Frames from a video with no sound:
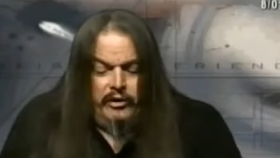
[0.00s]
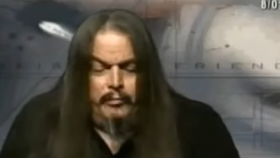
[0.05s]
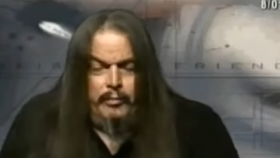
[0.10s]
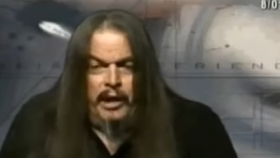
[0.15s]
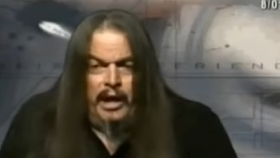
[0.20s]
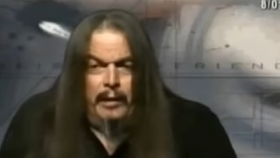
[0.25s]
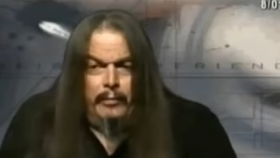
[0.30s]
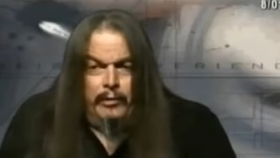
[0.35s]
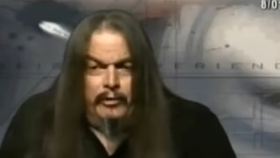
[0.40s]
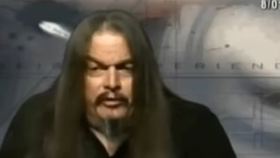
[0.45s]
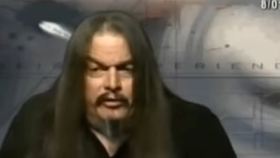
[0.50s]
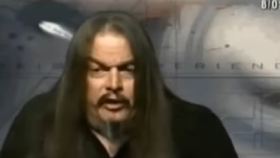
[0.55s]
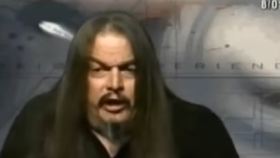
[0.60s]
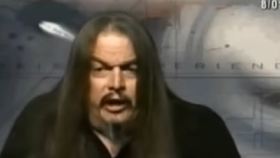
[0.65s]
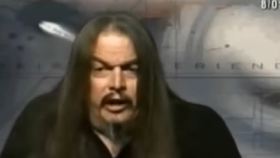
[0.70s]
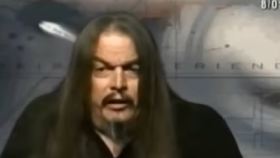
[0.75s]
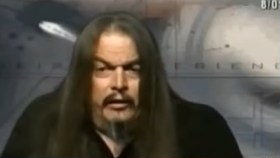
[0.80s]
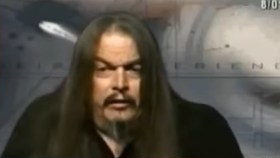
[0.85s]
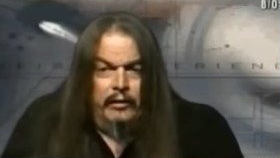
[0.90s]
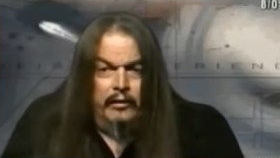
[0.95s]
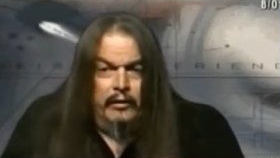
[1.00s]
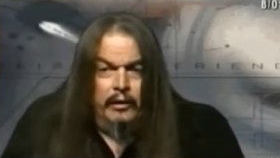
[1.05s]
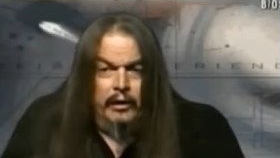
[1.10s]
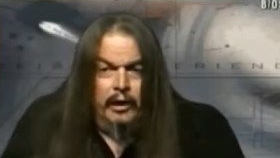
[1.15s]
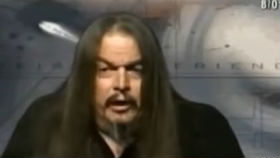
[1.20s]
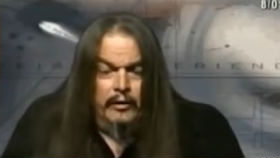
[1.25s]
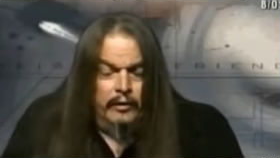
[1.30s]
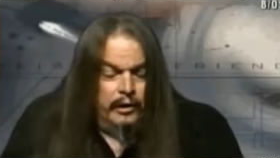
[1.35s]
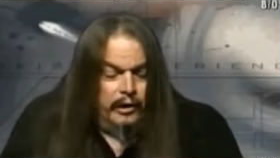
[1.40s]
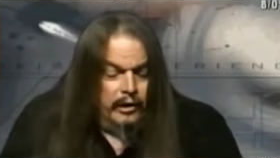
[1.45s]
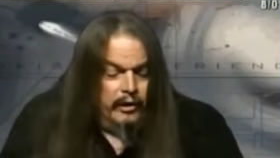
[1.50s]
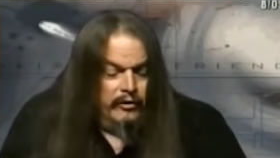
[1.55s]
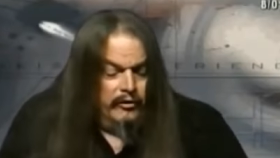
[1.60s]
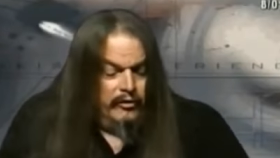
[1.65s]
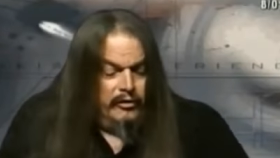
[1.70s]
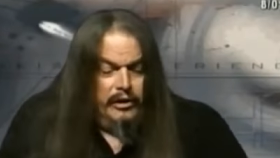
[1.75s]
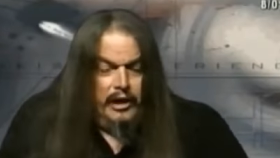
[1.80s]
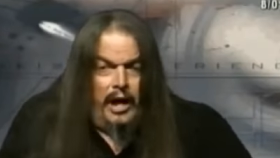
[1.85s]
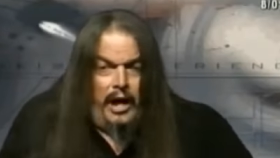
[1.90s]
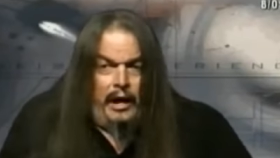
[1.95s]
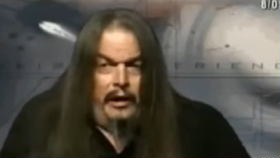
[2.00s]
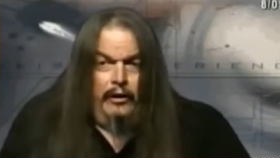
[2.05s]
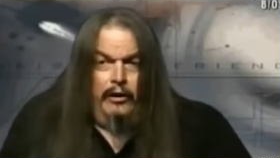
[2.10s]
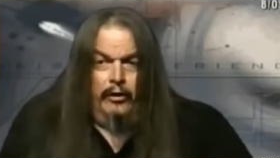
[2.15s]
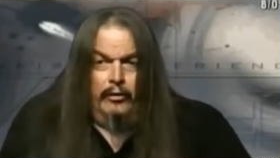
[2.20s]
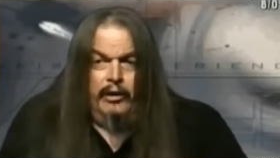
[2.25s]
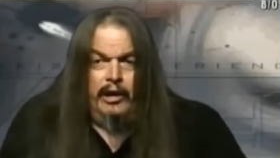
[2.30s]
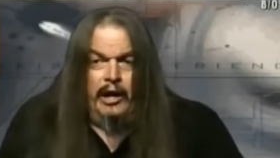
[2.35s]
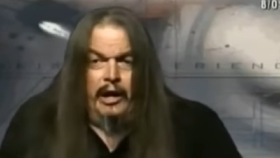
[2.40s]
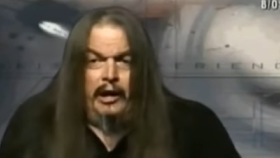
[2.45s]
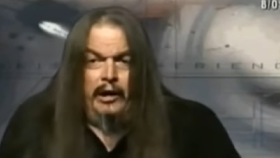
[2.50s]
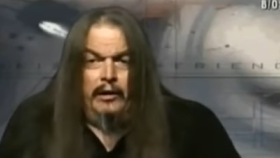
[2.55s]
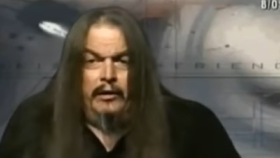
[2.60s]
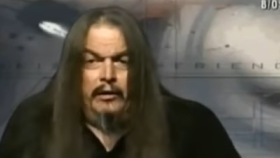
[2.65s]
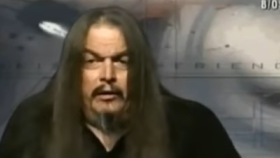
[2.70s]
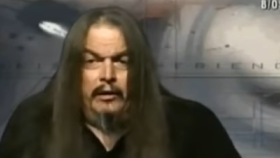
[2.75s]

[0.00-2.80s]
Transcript: the Bible say that it is not okay?